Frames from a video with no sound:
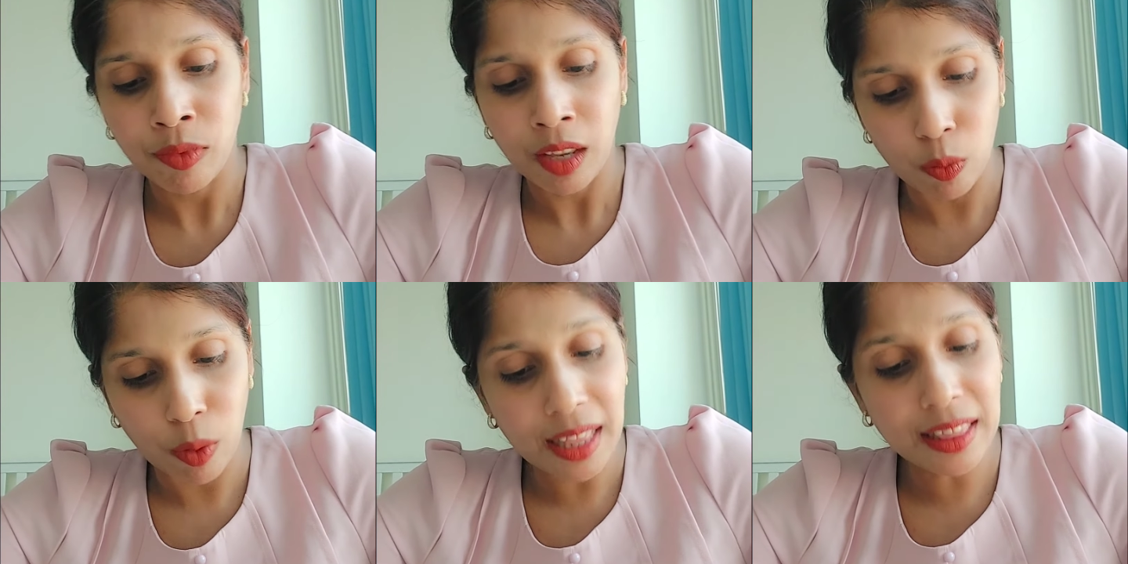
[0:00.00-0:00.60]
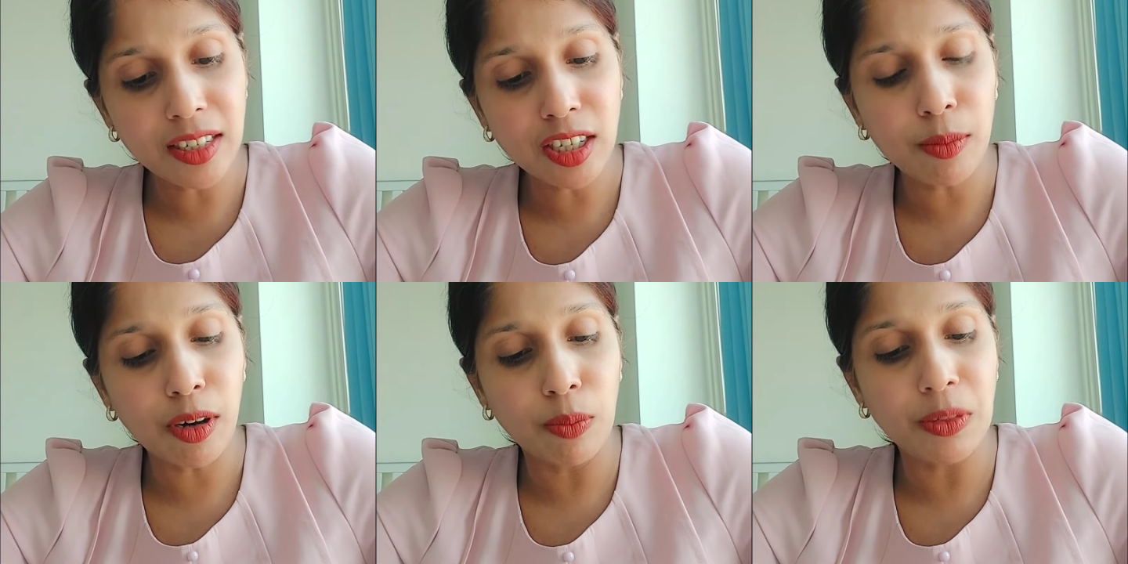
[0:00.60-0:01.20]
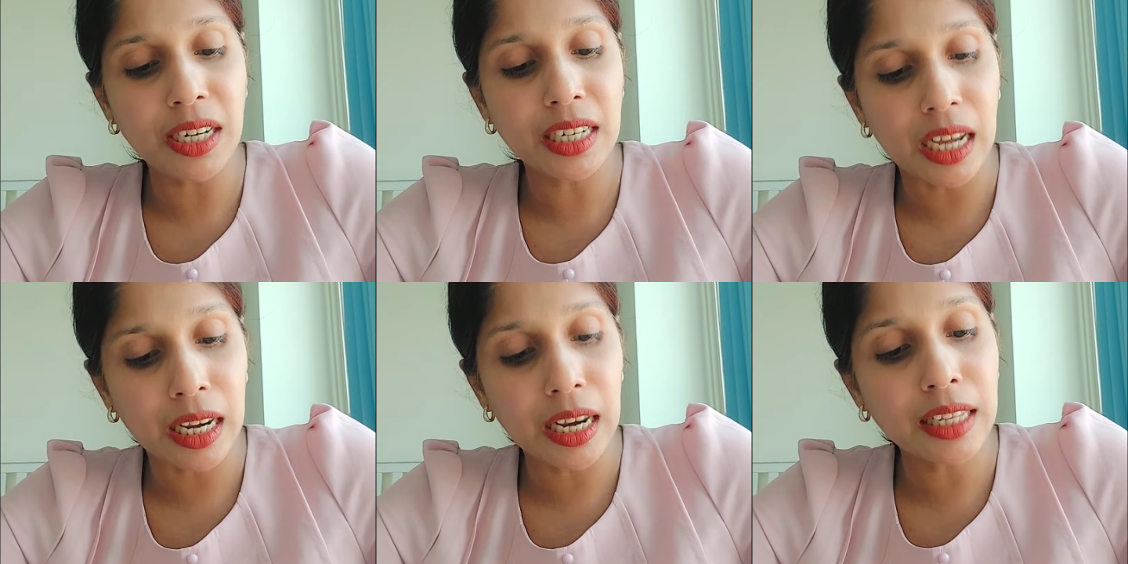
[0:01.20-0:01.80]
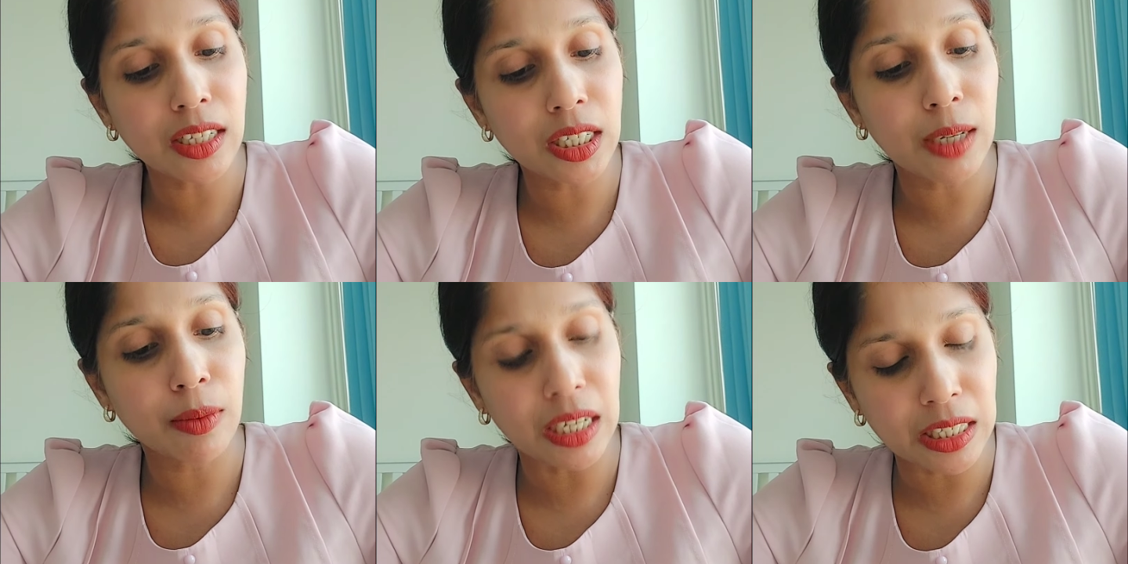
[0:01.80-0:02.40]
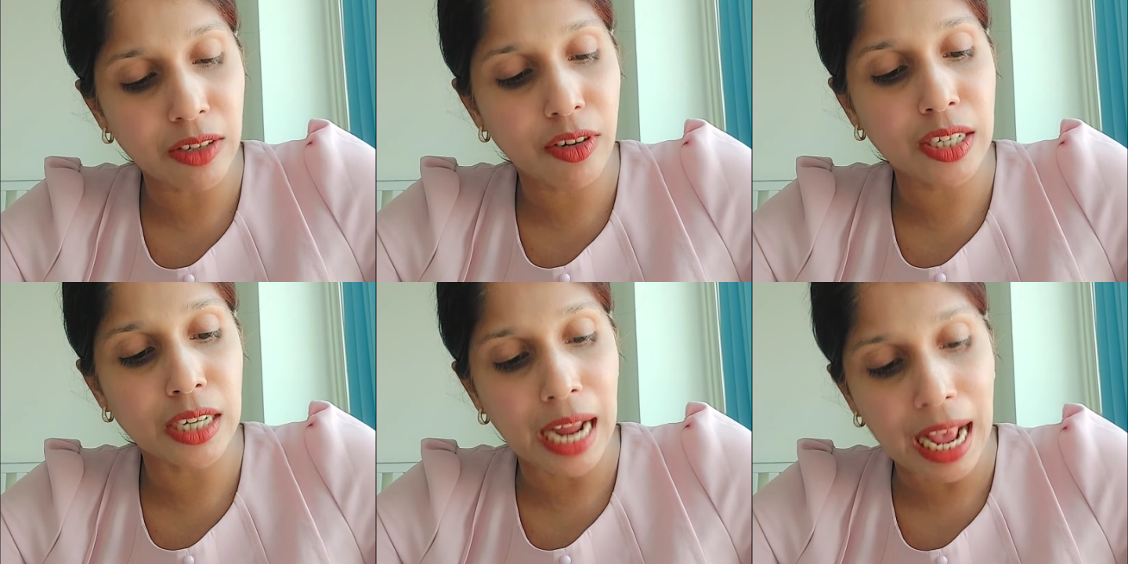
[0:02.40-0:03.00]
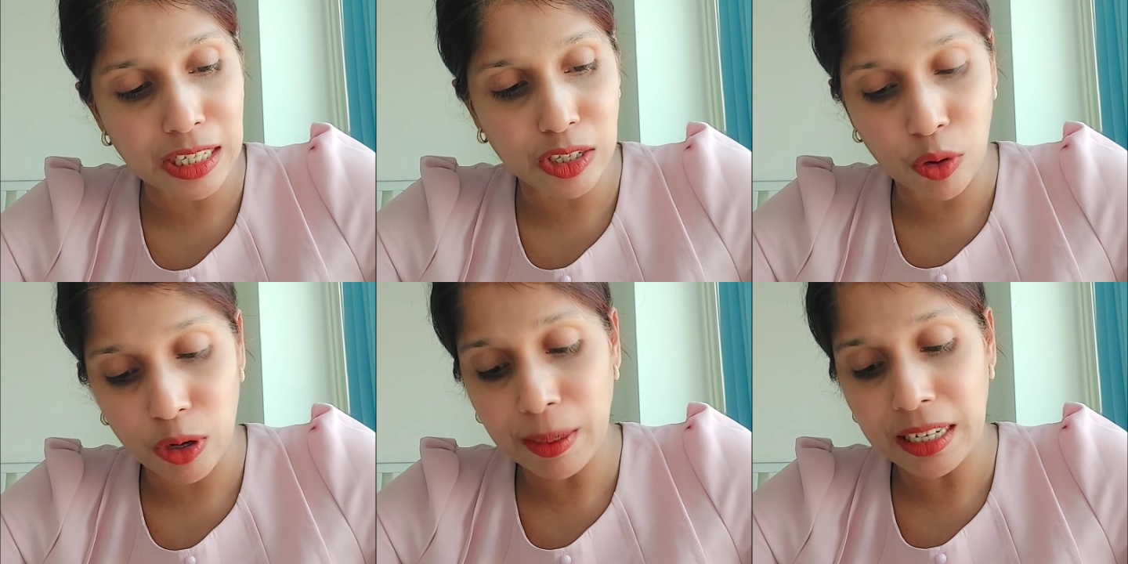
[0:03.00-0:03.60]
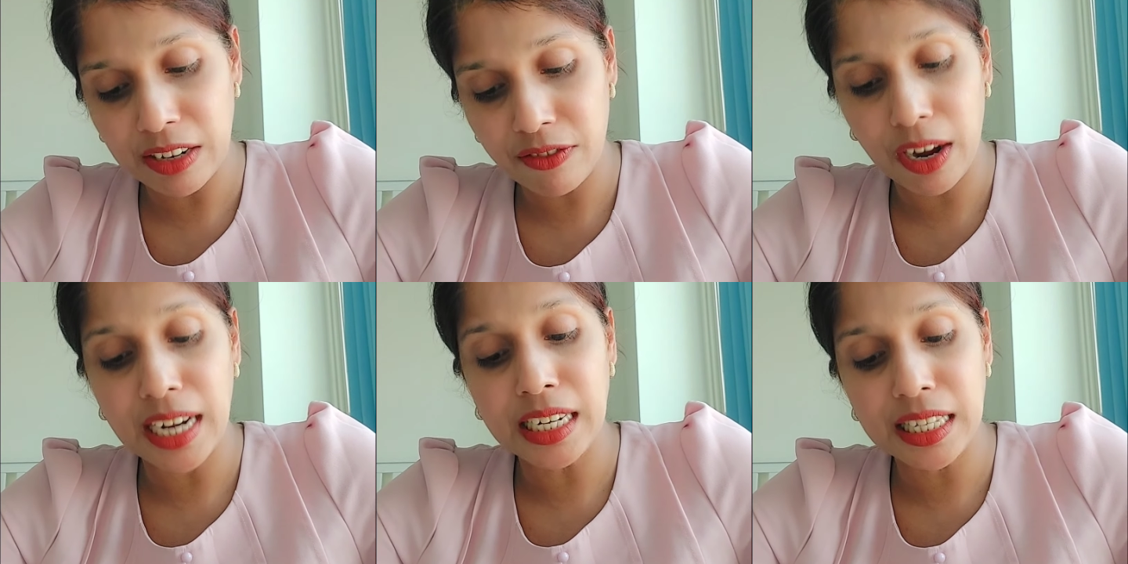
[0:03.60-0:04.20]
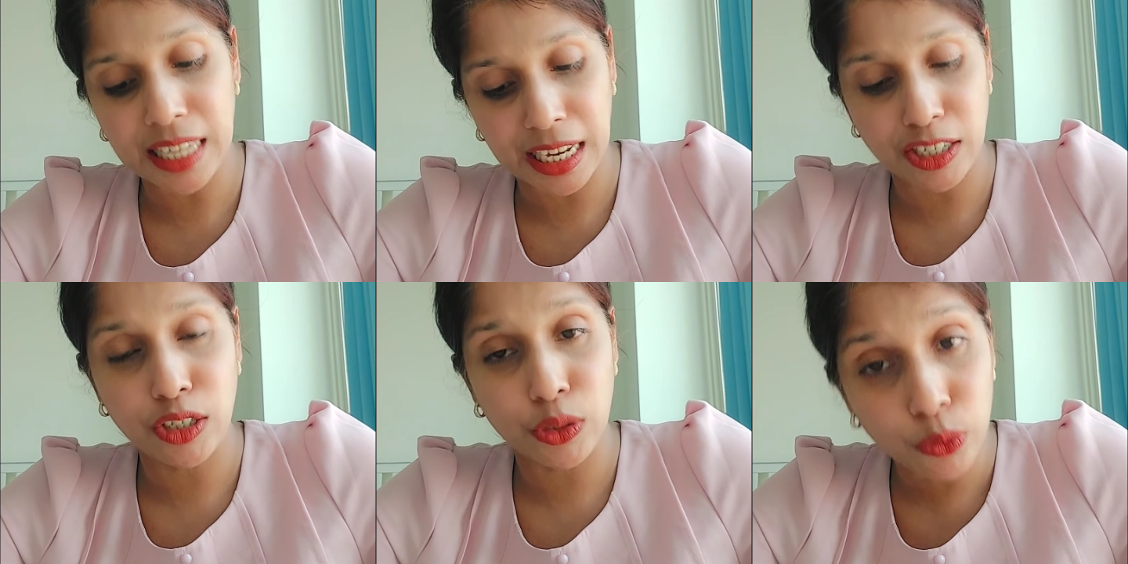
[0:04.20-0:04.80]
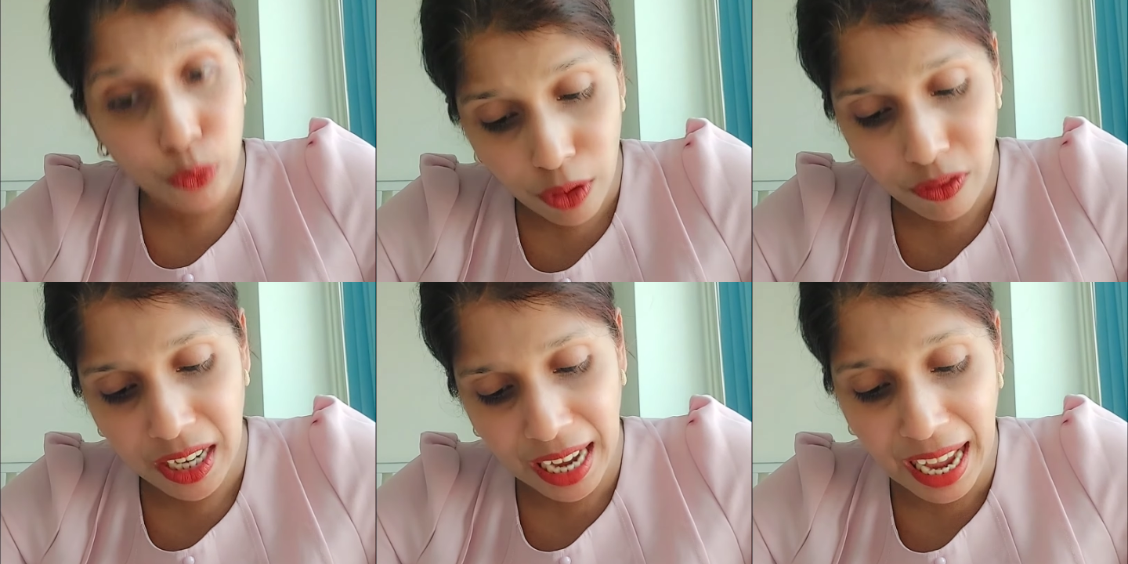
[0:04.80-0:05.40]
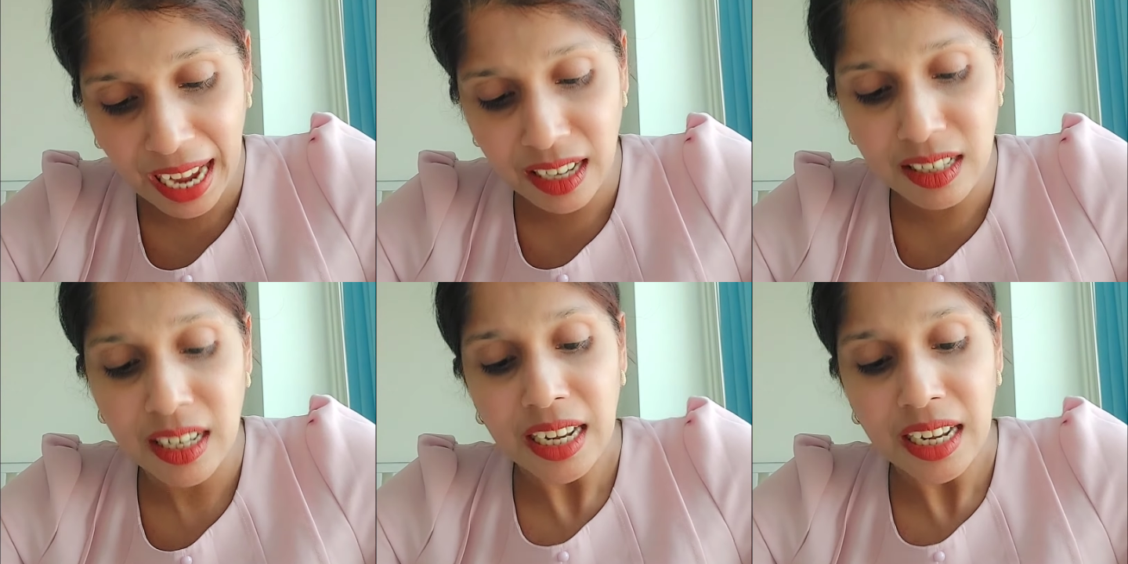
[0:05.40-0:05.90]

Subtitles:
While the term object, unlike the term consideration, has not been defined in Section 2 of the Act,